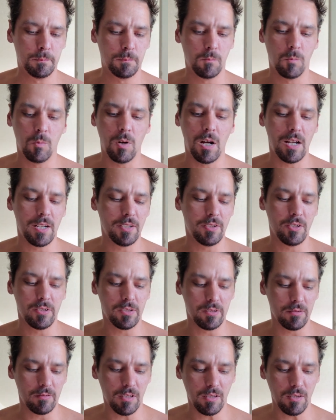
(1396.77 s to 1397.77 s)
why I
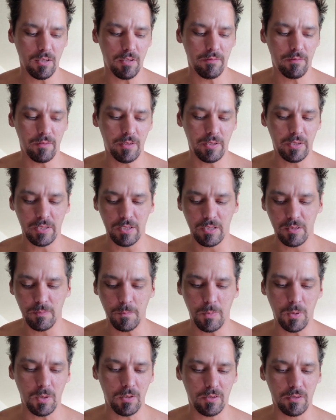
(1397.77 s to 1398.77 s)
just love reading this
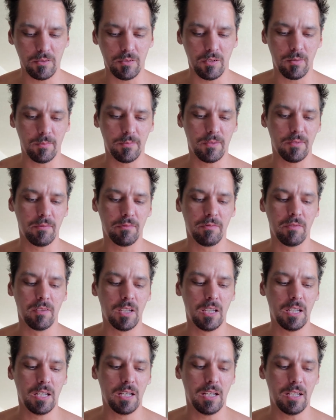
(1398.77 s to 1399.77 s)
book, in terms of
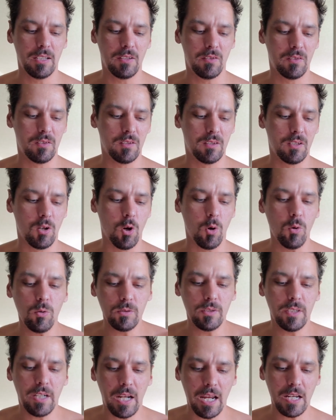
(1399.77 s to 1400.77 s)
it's the
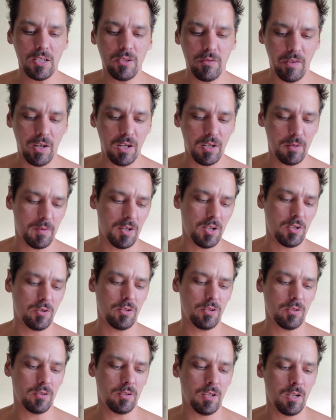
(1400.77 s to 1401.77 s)
golden age of
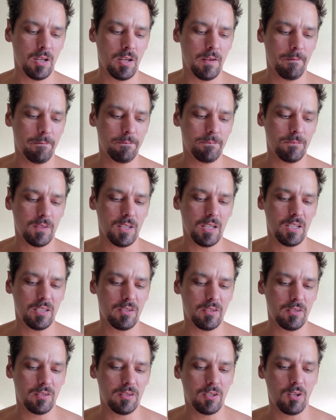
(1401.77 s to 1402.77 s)
animation.
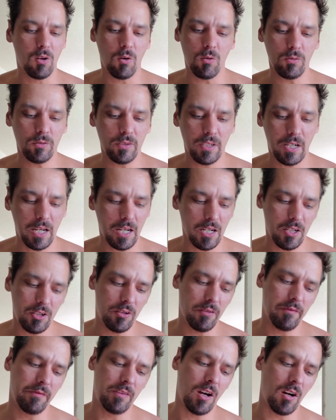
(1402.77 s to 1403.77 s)
It's the golden
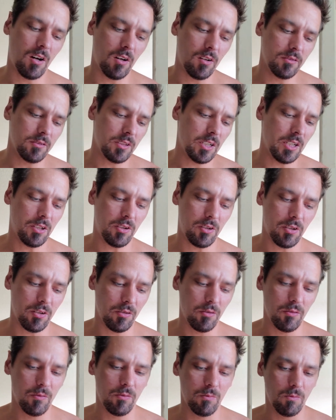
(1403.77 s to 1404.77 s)
age of the art
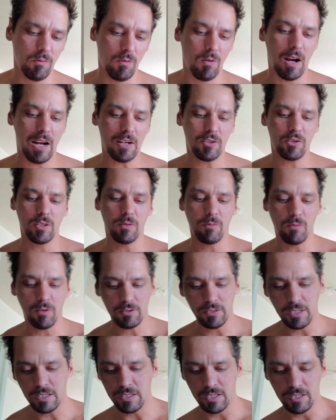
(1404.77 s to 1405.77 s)
teacher who actually
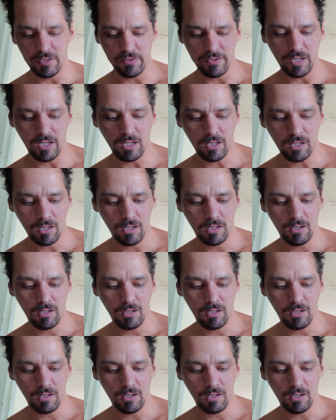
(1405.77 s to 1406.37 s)
worked at Disney.